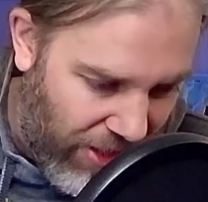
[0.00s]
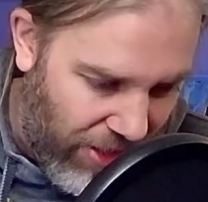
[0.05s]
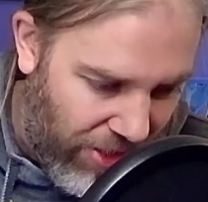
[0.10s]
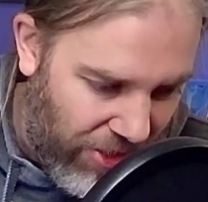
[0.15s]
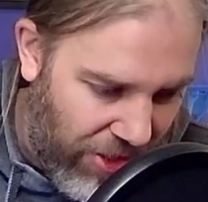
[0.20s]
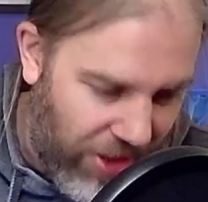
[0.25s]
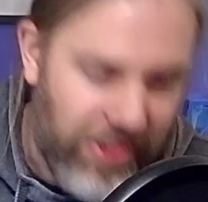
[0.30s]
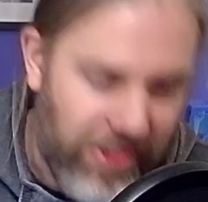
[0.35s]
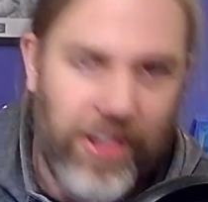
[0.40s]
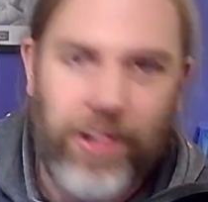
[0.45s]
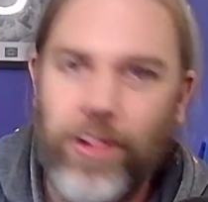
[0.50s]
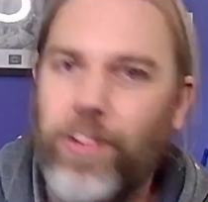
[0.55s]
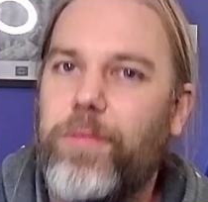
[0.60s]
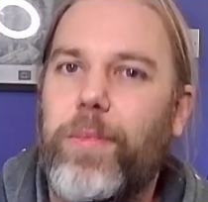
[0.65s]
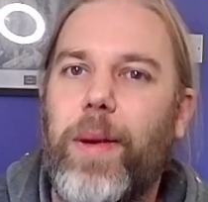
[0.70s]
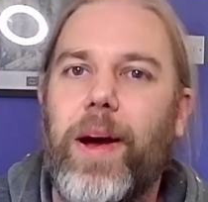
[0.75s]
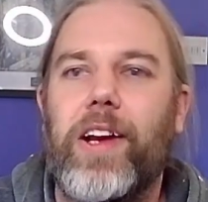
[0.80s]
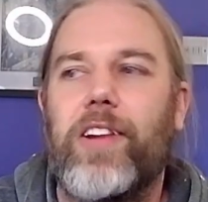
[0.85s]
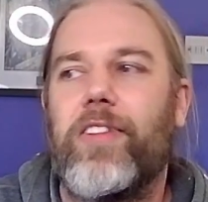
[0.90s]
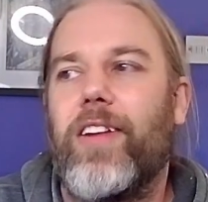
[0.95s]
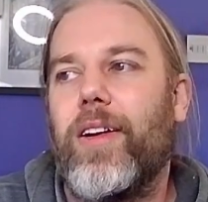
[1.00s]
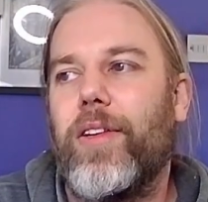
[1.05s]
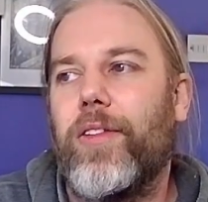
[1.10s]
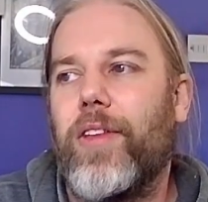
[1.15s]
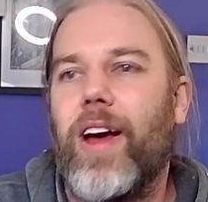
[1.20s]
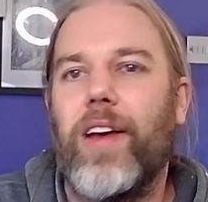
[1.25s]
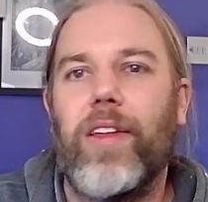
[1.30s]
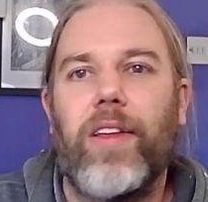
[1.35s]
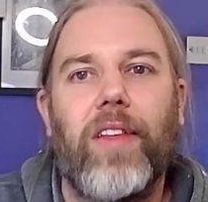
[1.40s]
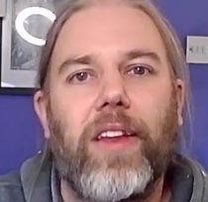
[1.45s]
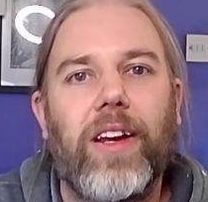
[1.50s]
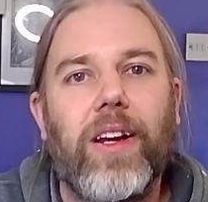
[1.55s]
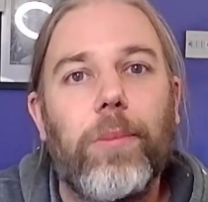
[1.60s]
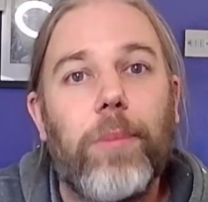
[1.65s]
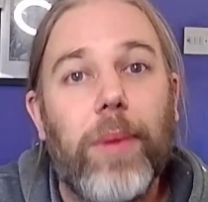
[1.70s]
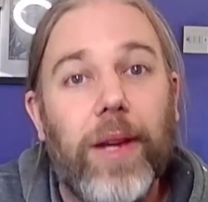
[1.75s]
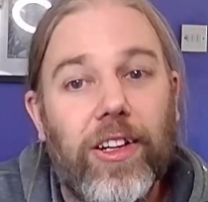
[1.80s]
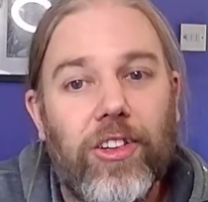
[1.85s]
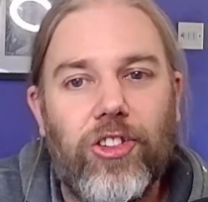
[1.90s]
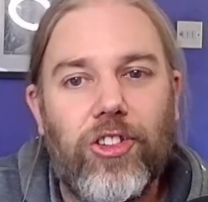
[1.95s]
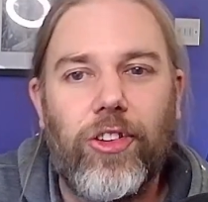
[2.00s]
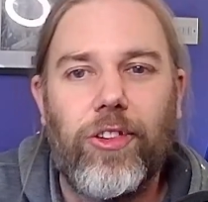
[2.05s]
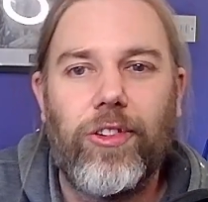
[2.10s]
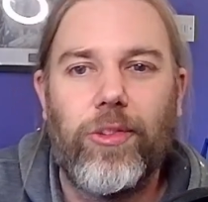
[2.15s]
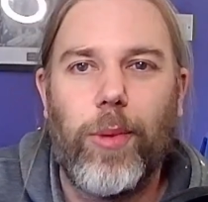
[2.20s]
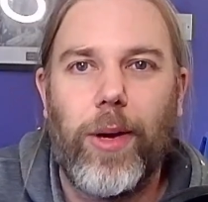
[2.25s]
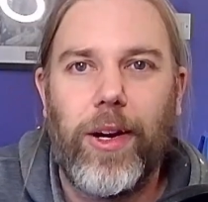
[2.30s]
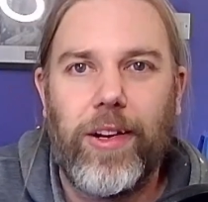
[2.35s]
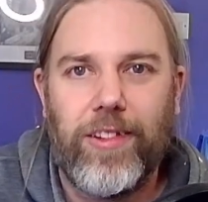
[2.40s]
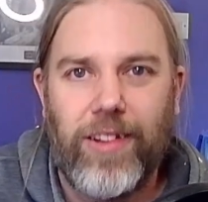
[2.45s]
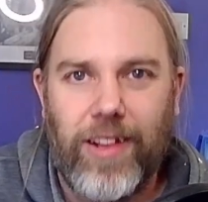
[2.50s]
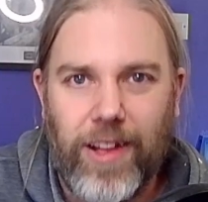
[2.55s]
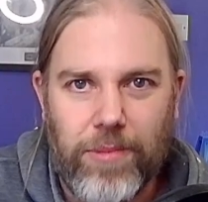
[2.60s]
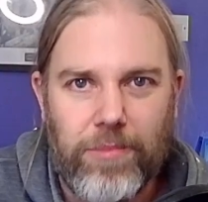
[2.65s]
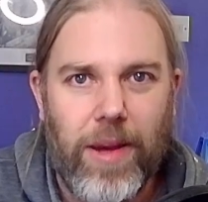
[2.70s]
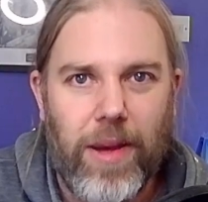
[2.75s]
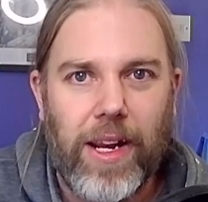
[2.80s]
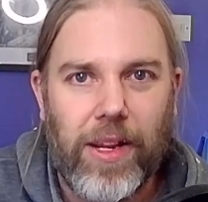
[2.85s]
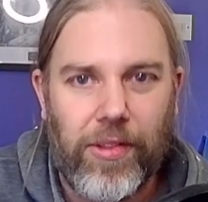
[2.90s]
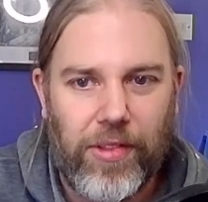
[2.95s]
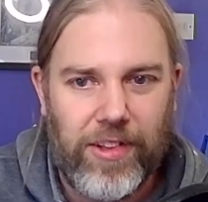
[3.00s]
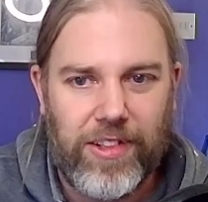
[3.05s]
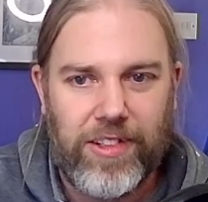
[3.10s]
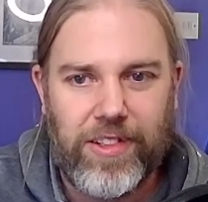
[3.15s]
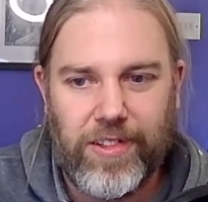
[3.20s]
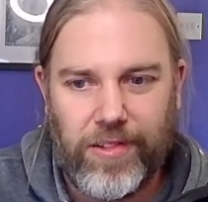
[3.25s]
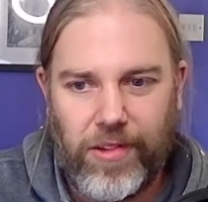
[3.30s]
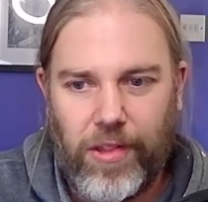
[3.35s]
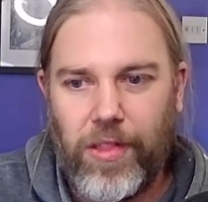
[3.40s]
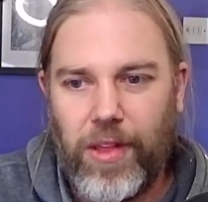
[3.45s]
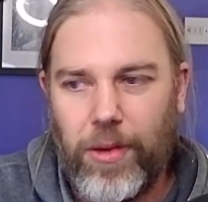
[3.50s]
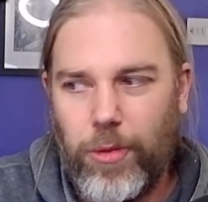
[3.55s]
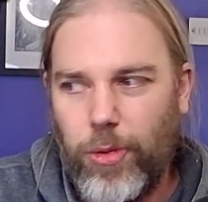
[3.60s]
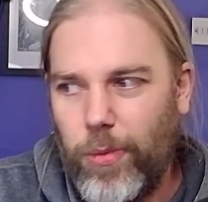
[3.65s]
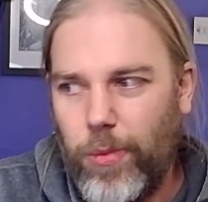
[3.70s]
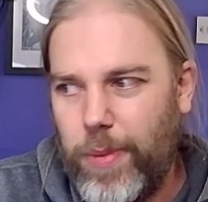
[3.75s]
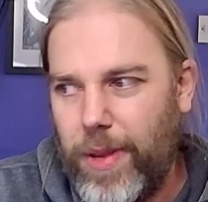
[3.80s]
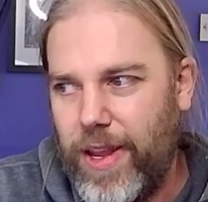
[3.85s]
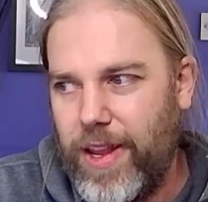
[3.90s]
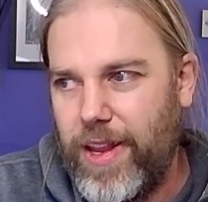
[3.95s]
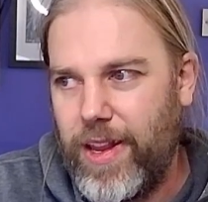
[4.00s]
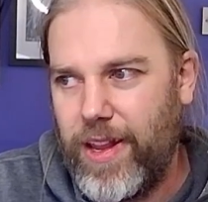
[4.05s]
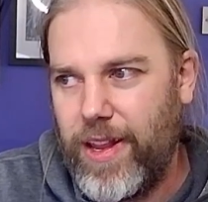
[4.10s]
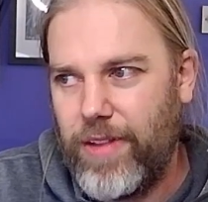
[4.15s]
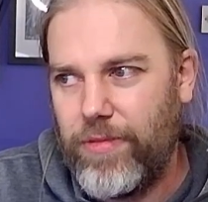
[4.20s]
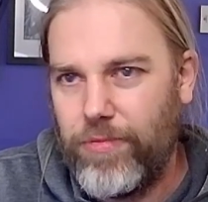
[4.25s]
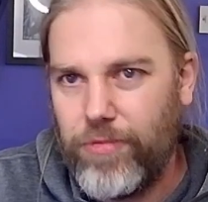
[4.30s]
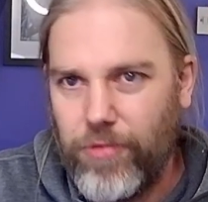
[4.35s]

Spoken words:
there's enough background there that they can pick and choose wisely and make this so that there will be